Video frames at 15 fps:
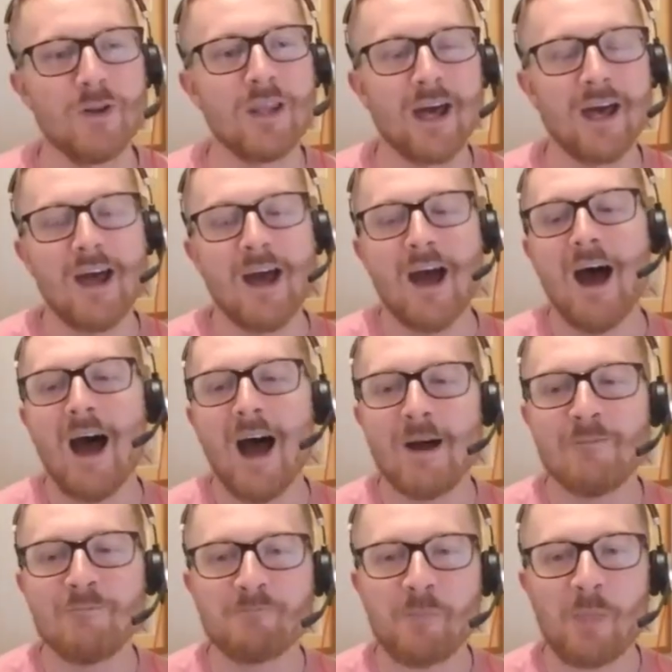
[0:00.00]
there.
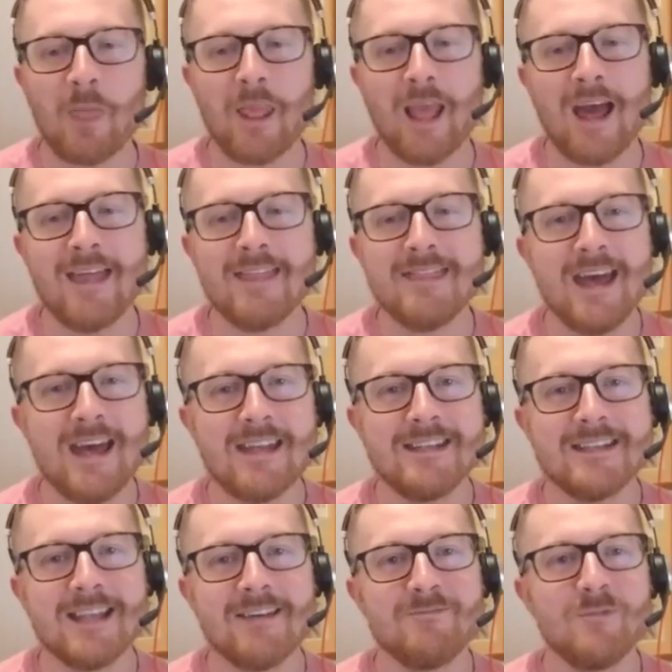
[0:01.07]
And
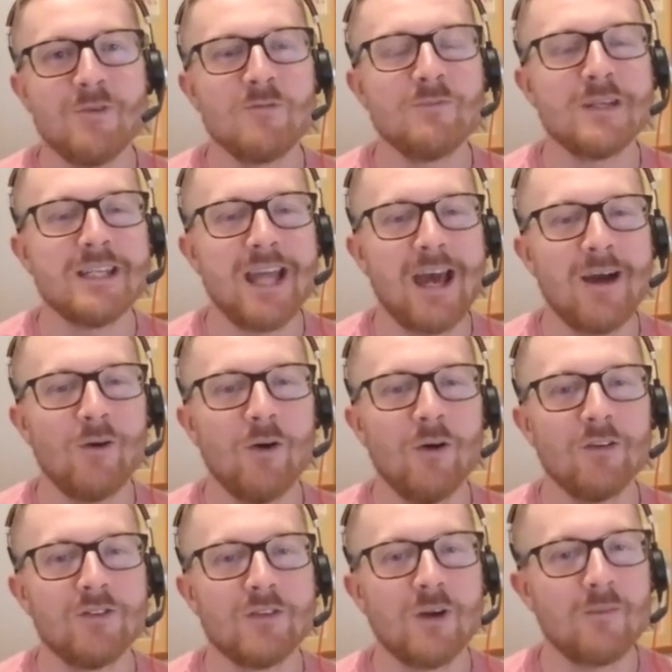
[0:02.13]
then they've moved me now
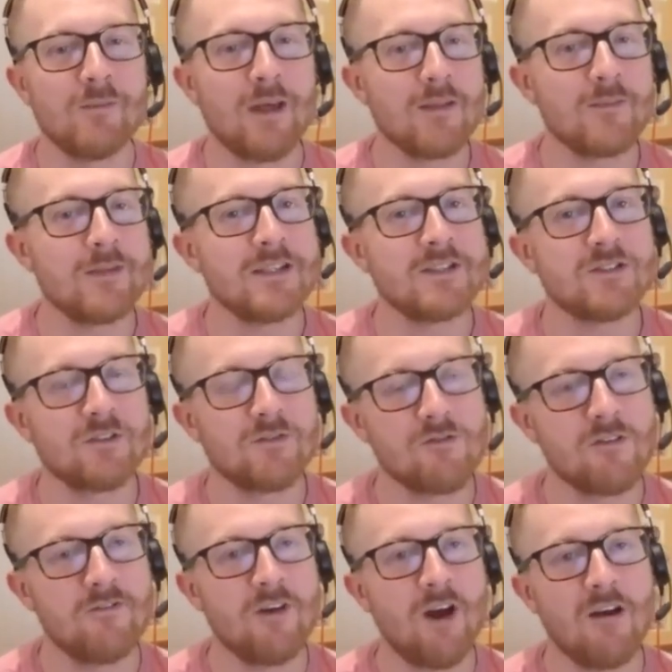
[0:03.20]
on to, I'm now the minister for
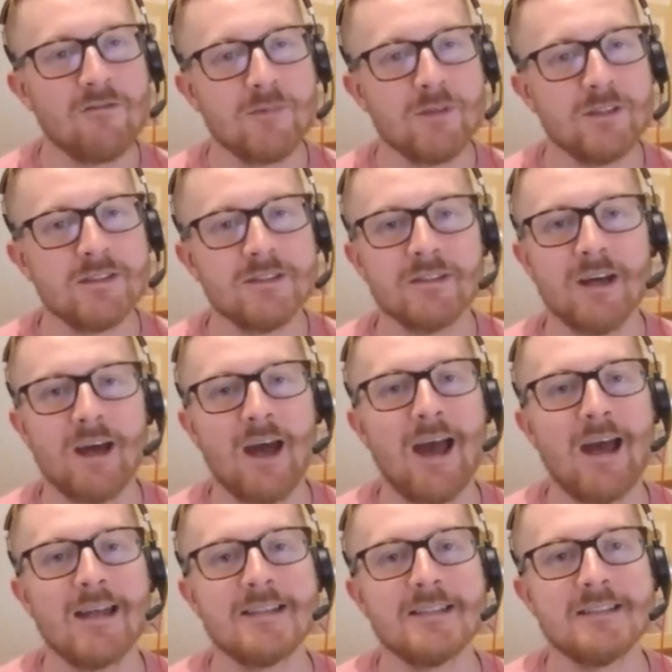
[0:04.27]
environment
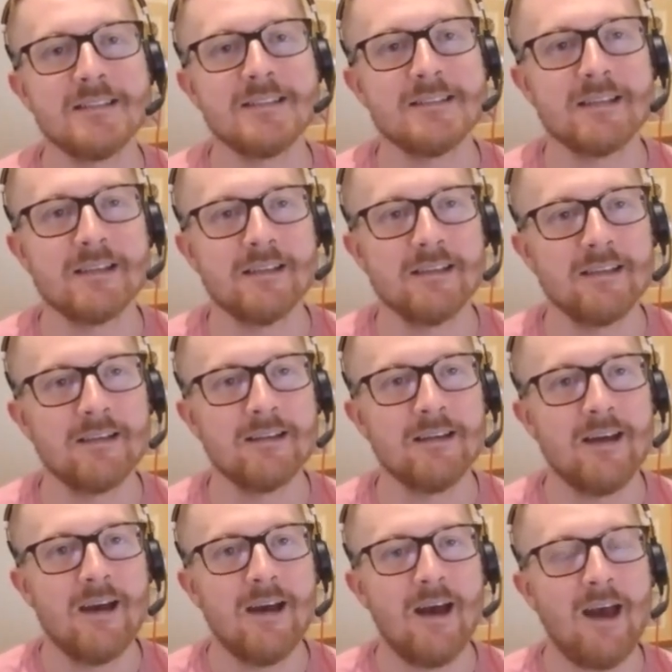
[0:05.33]
and
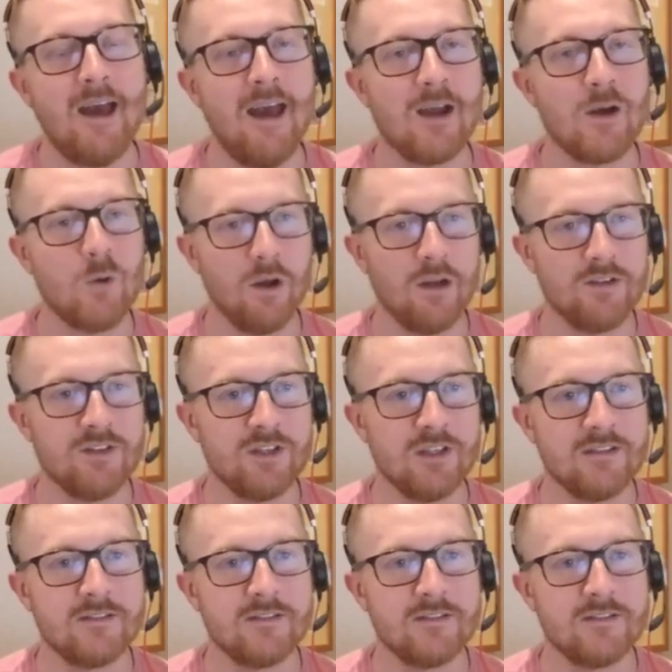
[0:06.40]
air quality.